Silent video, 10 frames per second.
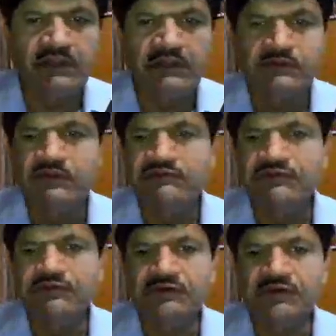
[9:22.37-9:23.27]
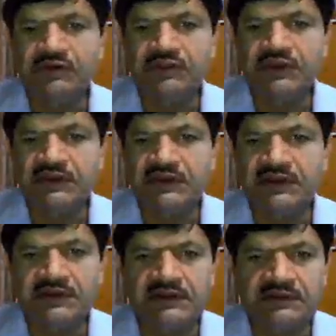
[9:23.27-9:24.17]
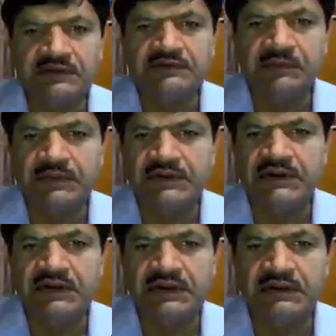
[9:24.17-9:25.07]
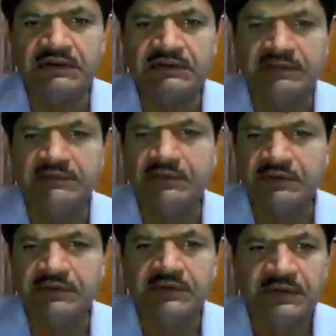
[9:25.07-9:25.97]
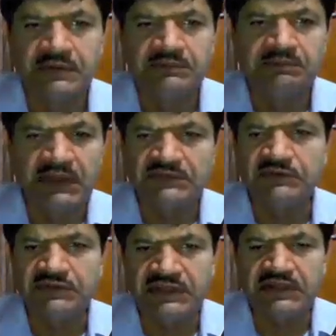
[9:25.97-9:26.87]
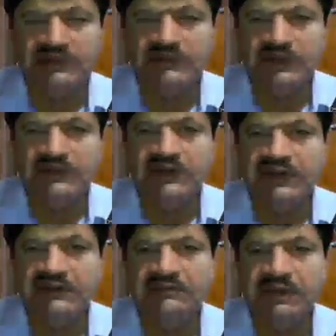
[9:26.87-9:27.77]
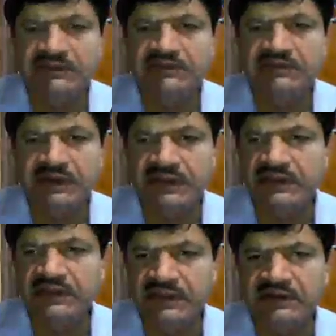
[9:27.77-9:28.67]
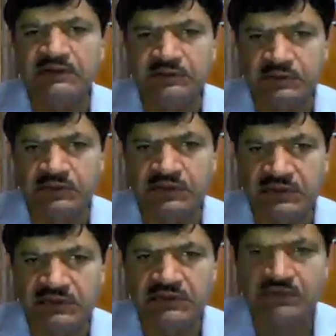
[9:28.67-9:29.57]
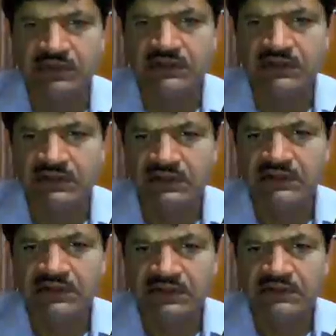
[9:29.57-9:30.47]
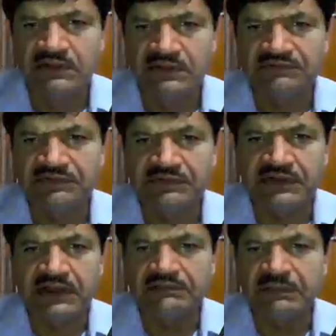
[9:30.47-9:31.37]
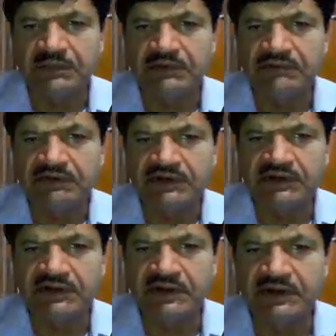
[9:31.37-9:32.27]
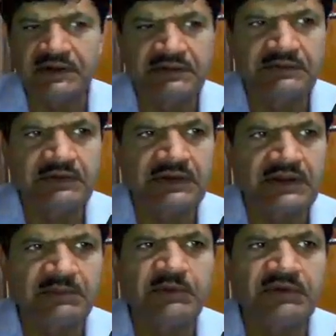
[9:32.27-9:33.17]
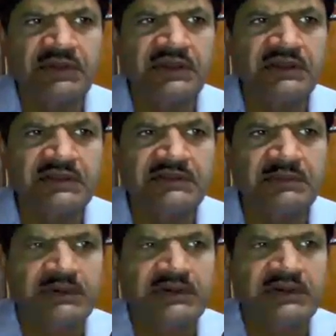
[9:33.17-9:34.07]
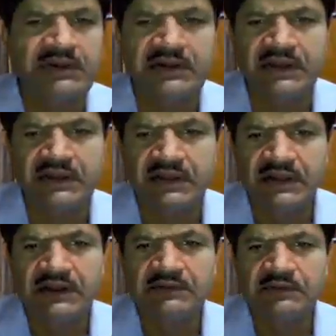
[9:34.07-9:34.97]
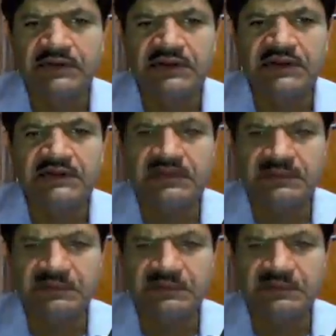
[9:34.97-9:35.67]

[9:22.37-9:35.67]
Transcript: So if you have not created your geometry or your mesh over there, you can create the mesh again here also, okay. If in the RAS mapper you have not created, you can come over here in the geometry data and you can create the,